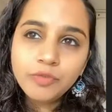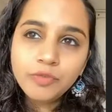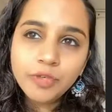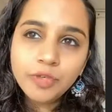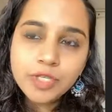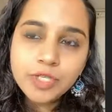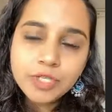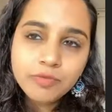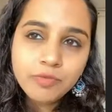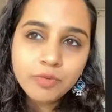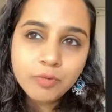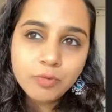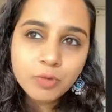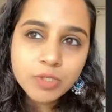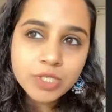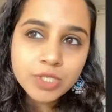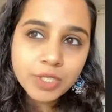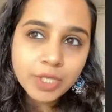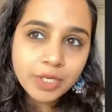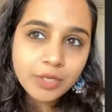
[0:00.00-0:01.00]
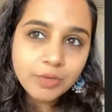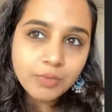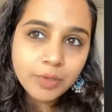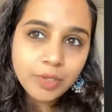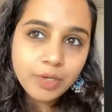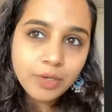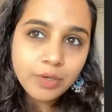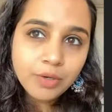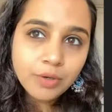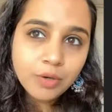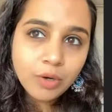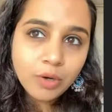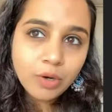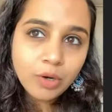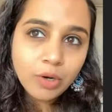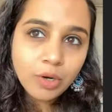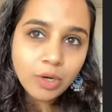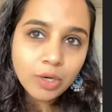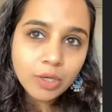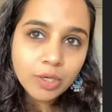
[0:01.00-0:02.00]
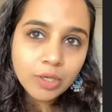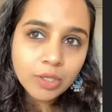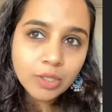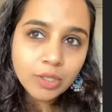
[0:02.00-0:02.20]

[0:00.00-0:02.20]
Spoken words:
first and foremost, state will not,